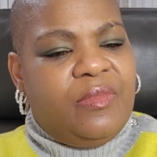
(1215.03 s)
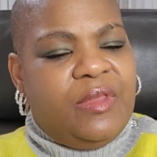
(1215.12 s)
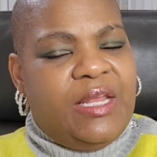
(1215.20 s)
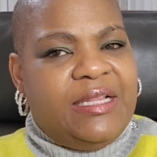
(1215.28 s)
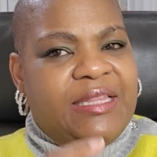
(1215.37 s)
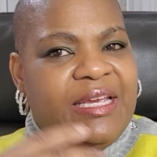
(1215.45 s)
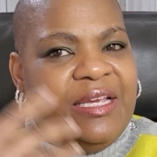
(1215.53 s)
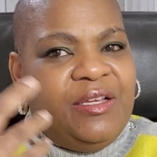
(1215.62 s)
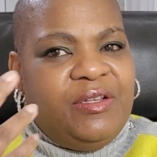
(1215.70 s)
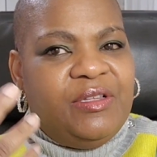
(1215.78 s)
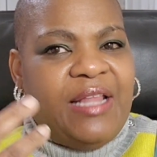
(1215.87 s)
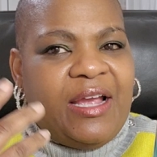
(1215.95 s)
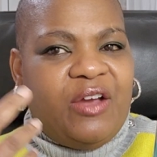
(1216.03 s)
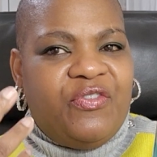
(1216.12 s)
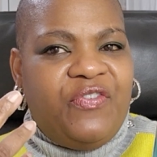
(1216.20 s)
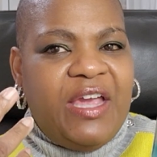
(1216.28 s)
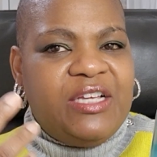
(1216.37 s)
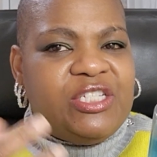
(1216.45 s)
That they like a
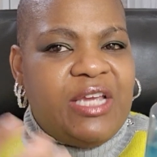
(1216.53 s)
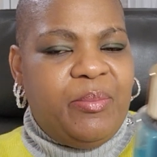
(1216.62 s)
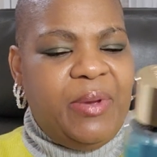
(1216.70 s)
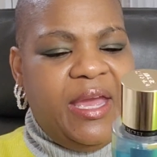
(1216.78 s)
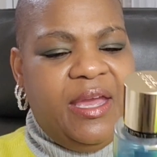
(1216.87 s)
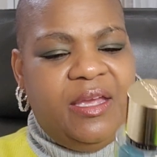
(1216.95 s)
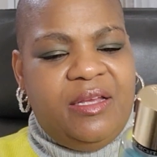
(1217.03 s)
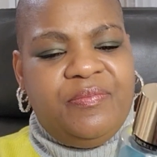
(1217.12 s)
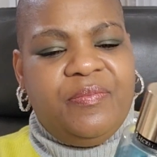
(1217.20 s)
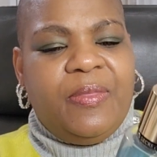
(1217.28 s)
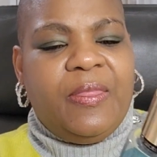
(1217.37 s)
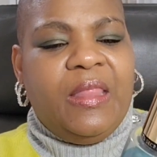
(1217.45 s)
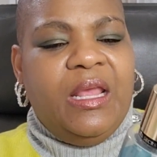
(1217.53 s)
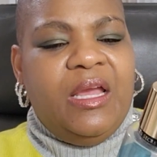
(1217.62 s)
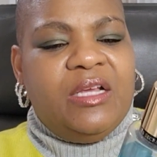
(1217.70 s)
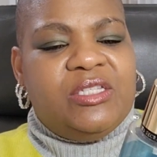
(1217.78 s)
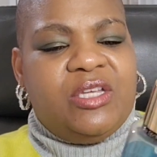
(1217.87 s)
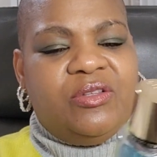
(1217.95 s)
fake champagne.
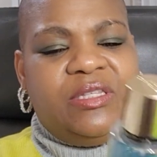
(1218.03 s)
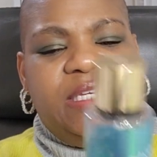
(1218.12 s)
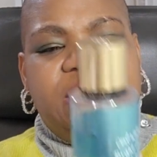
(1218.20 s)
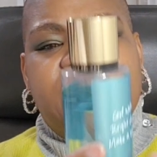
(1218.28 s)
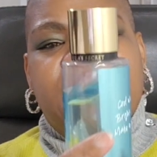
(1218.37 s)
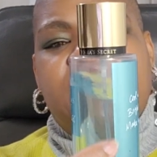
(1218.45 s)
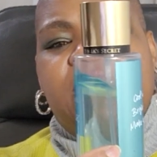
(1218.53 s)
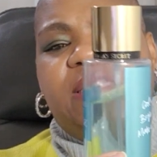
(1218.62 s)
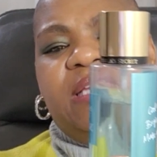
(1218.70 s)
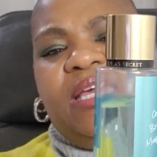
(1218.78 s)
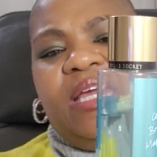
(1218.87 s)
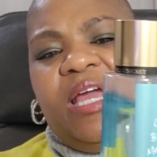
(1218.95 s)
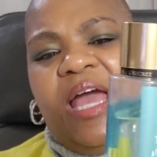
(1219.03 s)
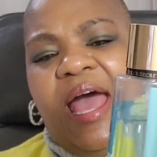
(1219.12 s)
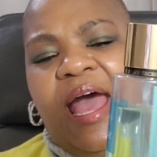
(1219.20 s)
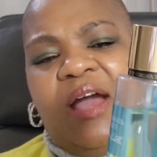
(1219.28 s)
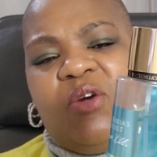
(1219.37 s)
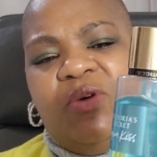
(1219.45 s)
So this is
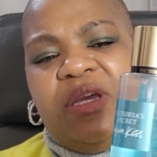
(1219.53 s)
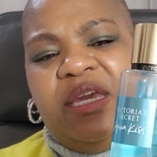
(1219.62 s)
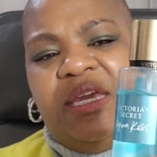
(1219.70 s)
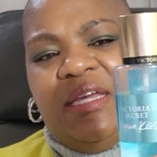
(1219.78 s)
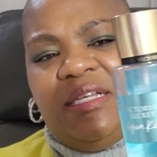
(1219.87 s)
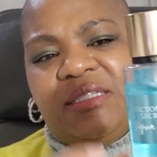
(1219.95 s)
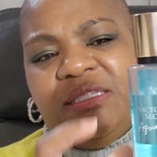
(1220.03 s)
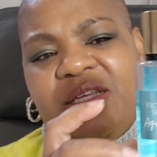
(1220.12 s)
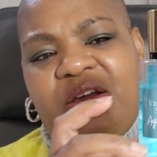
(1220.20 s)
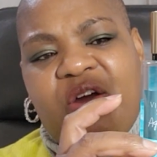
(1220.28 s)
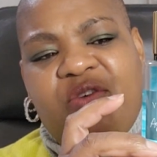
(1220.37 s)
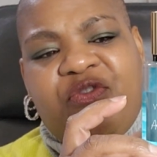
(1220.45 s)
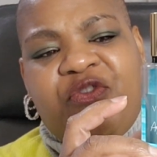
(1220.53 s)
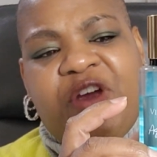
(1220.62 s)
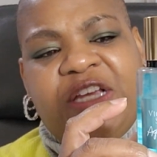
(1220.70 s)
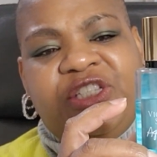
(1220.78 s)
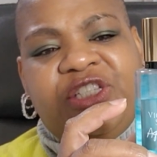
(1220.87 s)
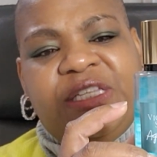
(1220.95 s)
Aqua Kiss
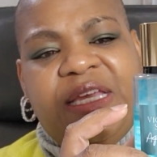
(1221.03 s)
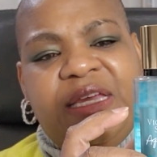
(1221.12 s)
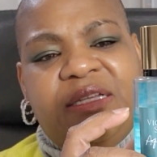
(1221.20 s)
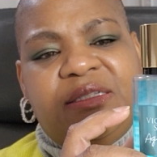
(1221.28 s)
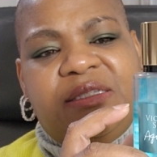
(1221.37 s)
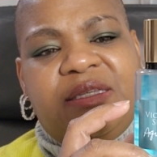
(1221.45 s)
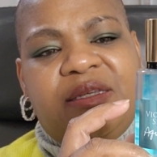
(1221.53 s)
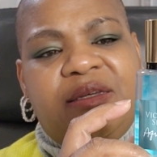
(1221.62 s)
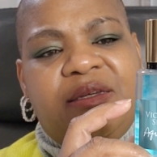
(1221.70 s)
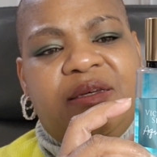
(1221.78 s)
fresh scent.